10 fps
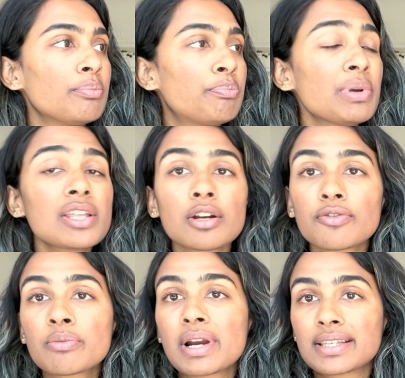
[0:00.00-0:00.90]
be there
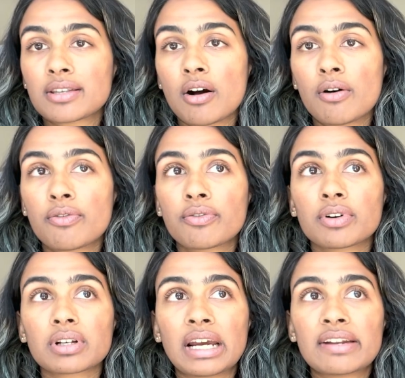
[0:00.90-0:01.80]
for myself,
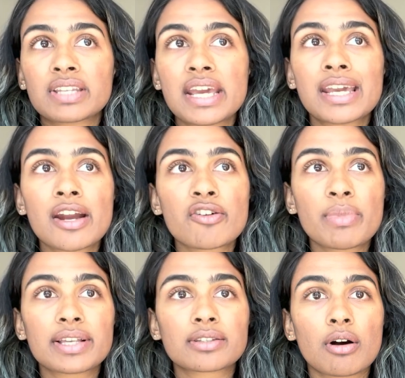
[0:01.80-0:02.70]
kind of take care of
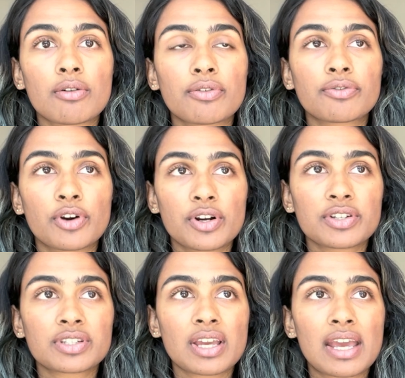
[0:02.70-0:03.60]
myself
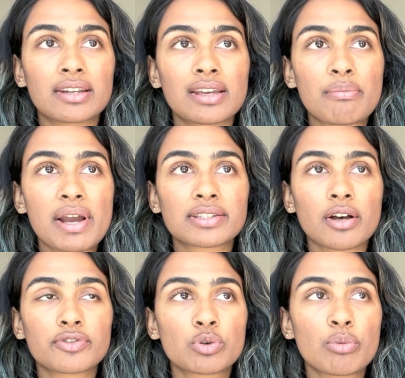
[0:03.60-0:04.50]
first and get
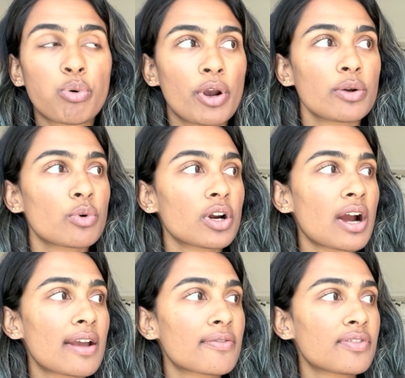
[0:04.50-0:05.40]
myself to a point where
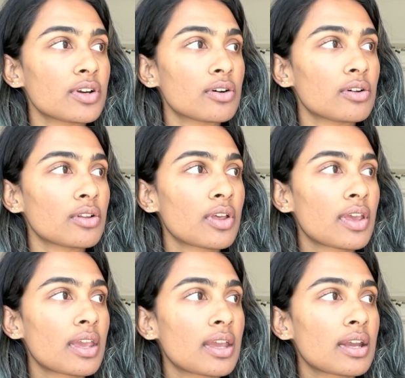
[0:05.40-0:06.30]
I feel,
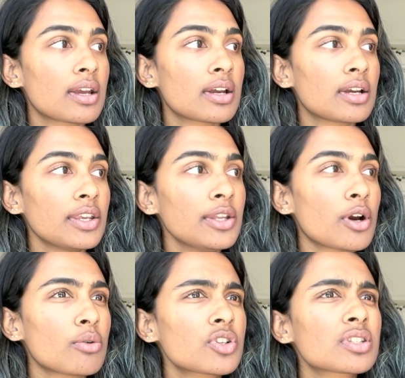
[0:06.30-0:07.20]

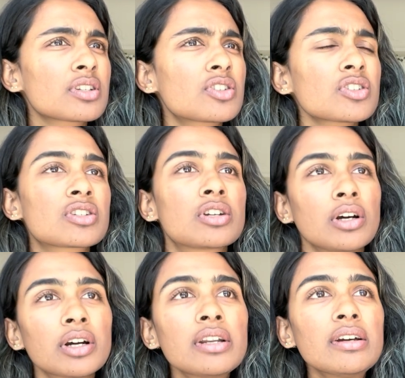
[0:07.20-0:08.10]
just
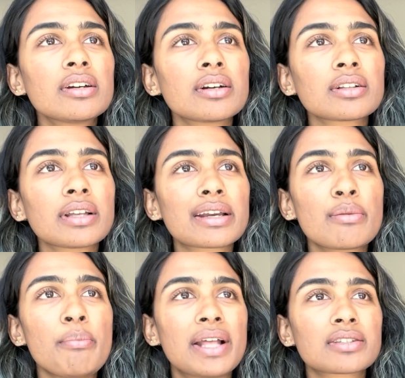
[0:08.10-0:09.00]
good, like
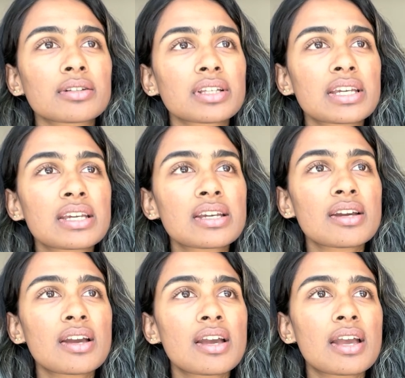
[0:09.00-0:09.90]

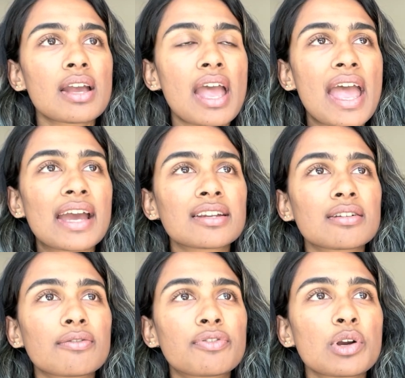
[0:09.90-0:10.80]
mentally, and
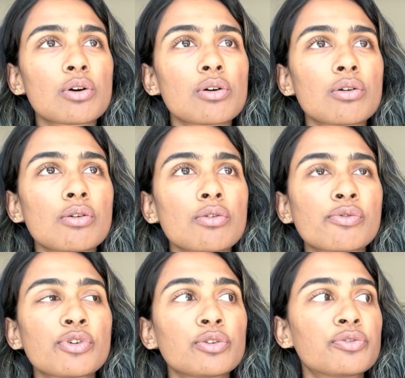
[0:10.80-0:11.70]
feel
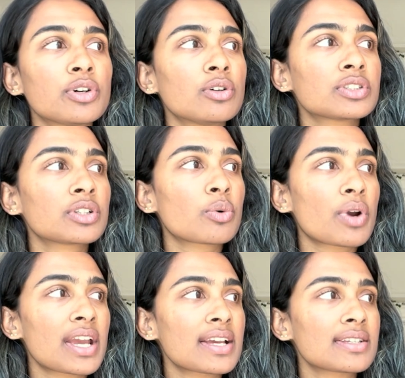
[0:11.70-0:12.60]
fulfilled in the
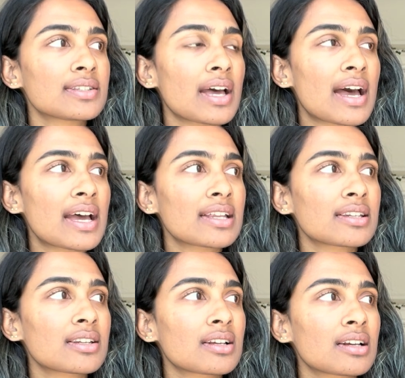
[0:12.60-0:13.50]
ways that